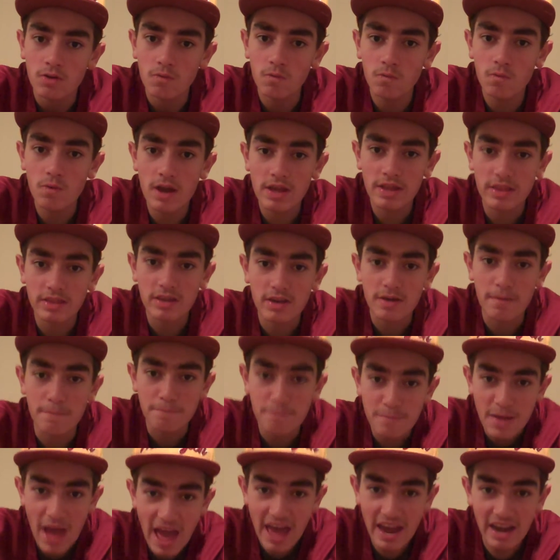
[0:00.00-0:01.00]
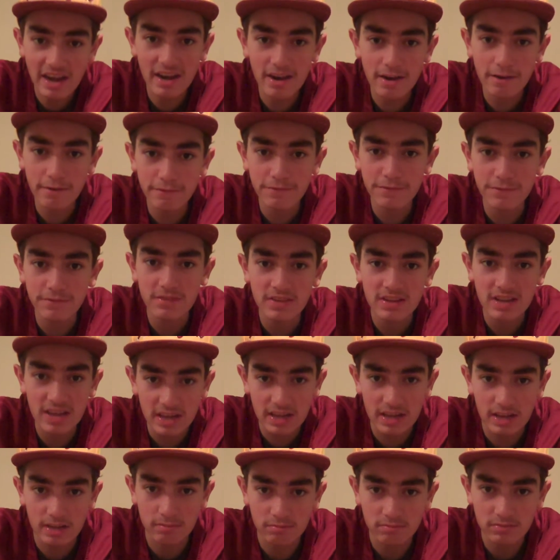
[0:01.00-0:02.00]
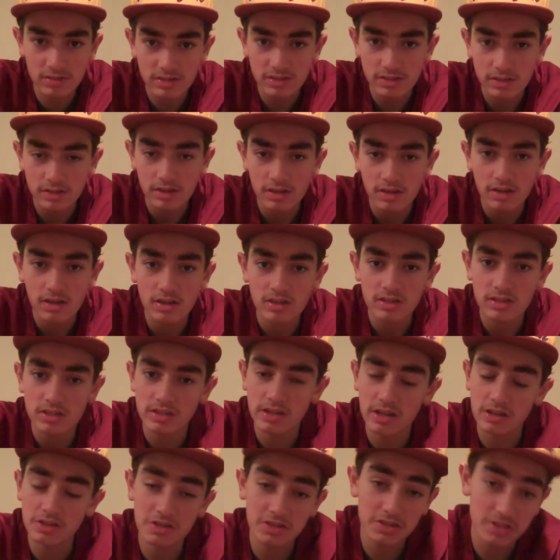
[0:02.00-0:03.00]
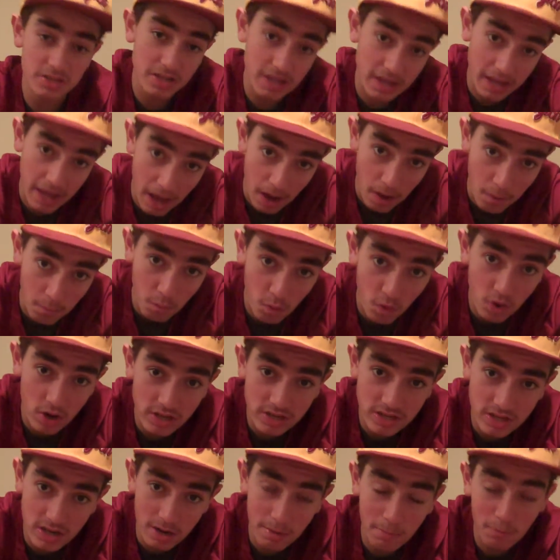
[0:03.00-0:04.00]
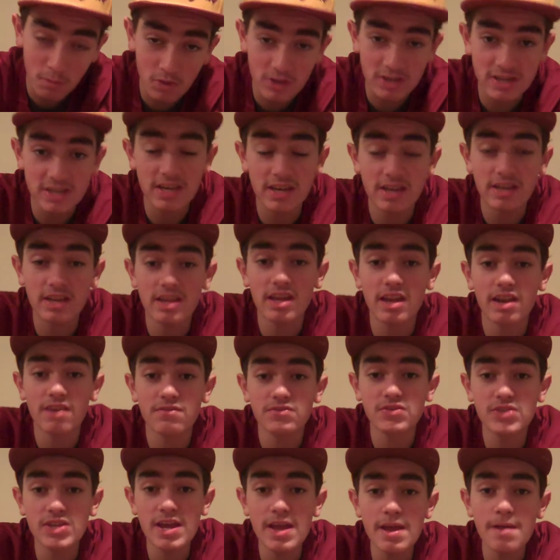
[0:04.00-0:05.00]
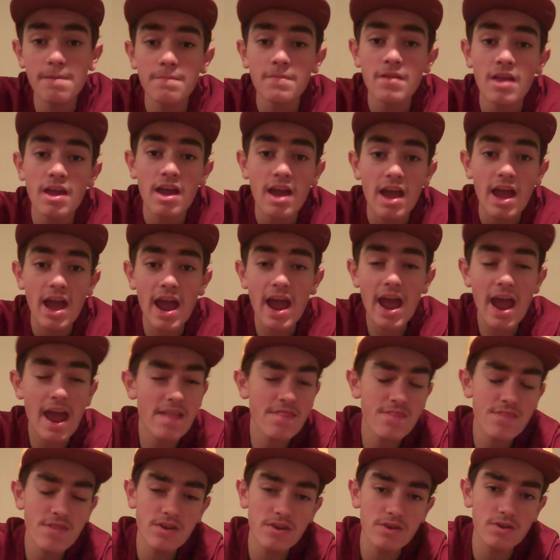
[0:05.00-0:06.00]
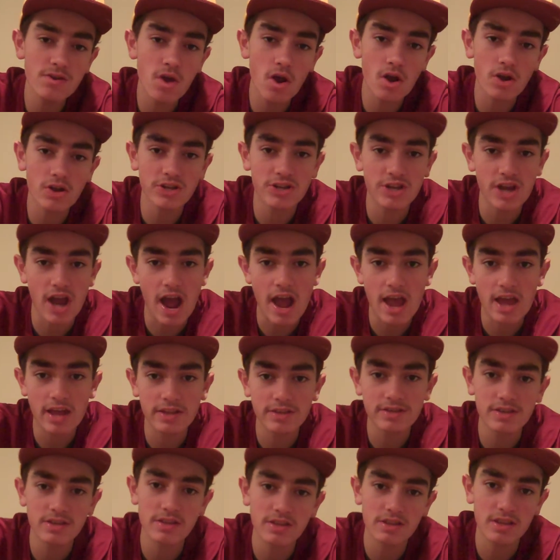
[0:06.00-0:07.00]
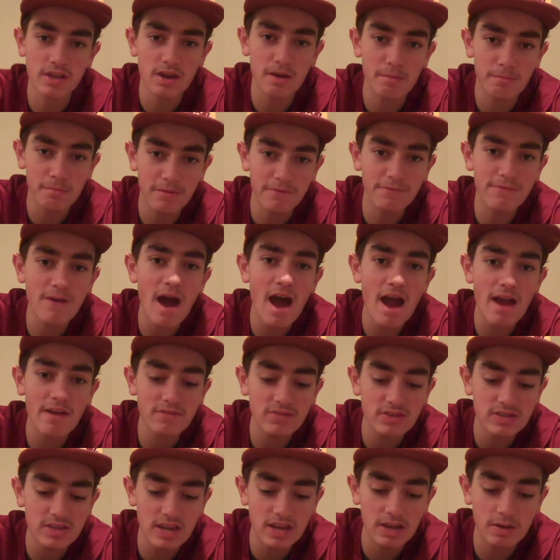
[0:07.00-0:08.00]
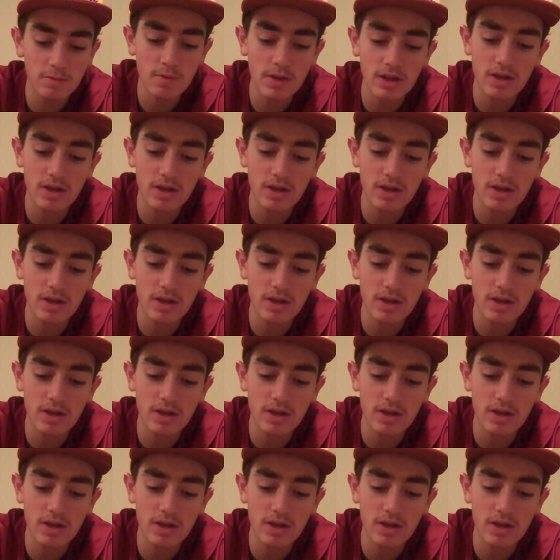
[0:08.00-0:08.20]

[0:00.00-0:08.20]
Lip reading: with competitive teams, such as the Cowboys, the number 1 seed in the NFC, and the New York Giants, the number 5 seed.